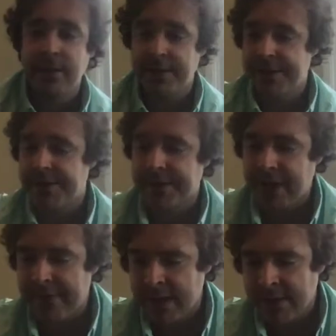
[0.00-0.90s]
Is this a
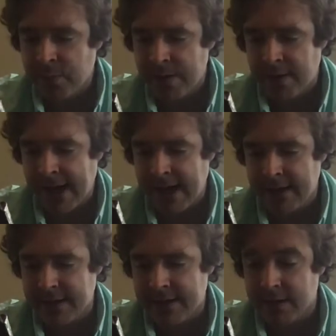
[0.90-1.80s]
70s one or
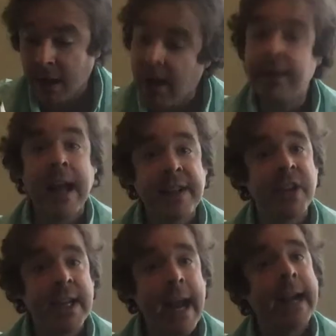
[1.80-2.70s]
80s? Oh,
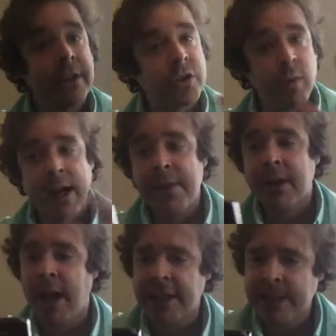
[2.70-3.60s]
1980. So right on the
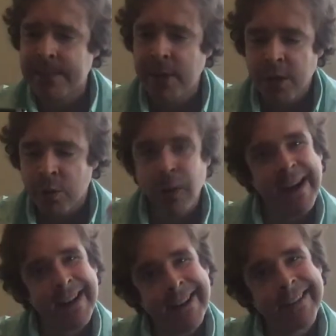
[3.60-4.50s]
cusp.
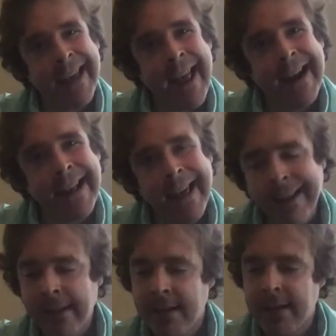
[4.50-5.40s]
Right in his heyday.